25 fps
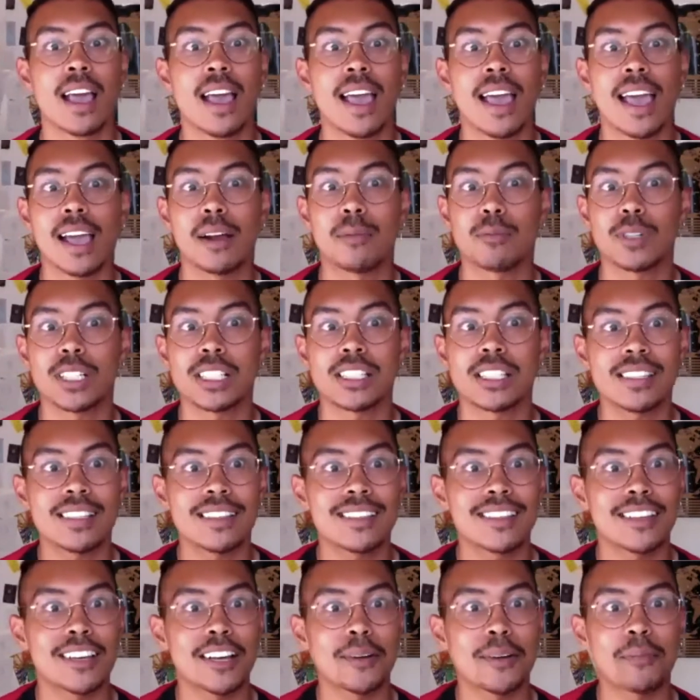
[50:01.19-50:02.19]
And we see
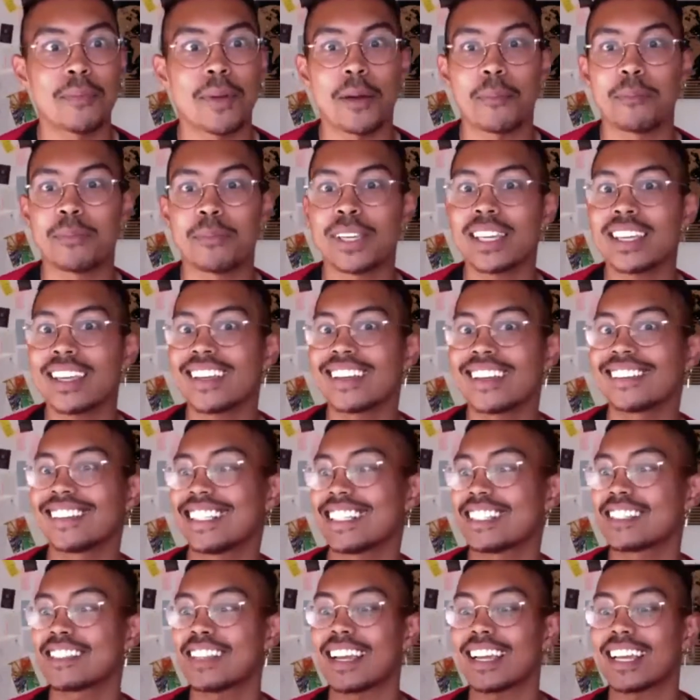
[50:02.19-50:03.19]
them being
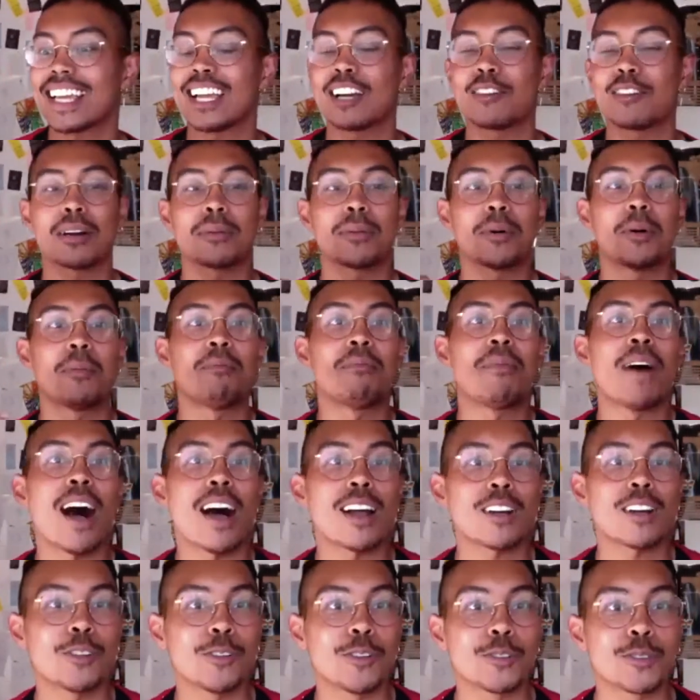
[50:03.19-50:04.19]
these like incredible
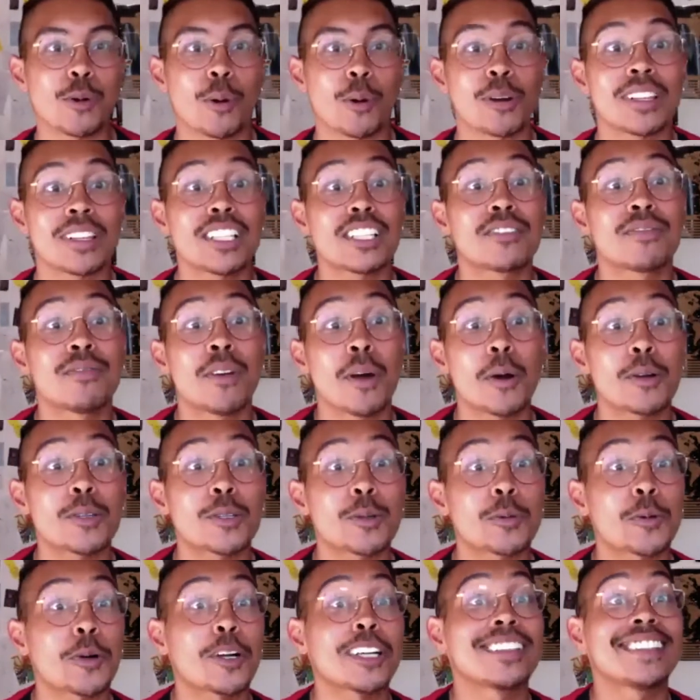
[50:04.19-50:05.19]
models or these folks who
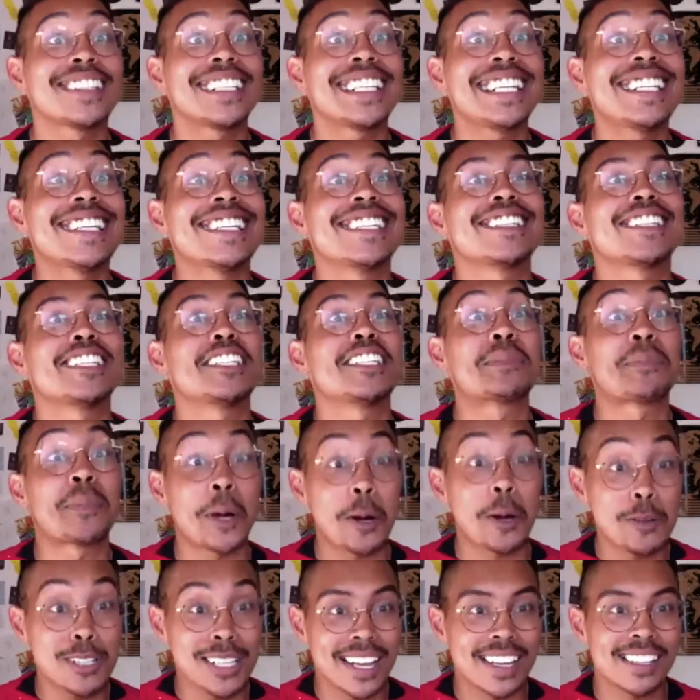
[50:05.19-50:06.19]
are leading these
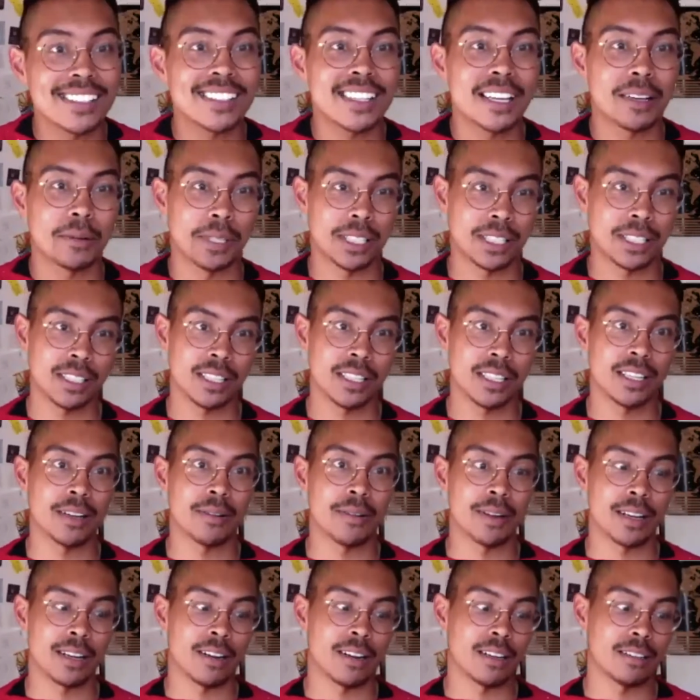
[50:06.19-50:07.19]
protests that we see
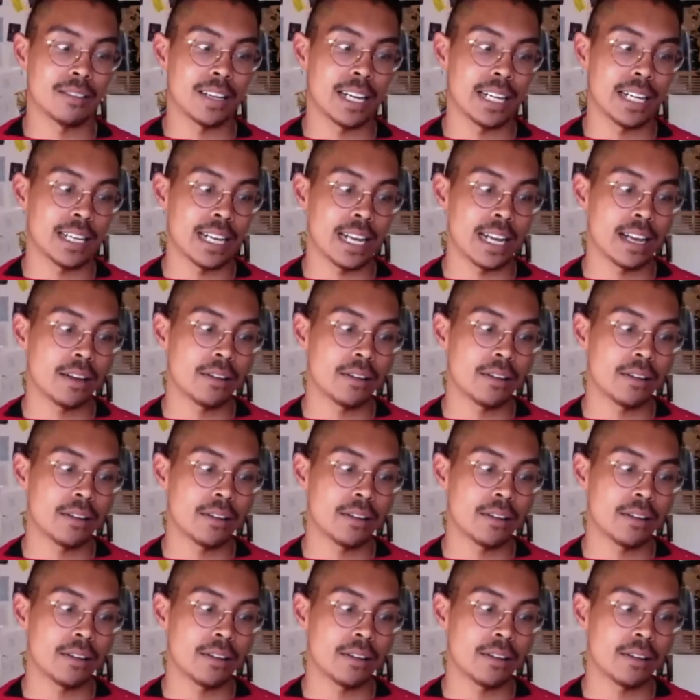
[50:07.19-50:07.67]
going on right now.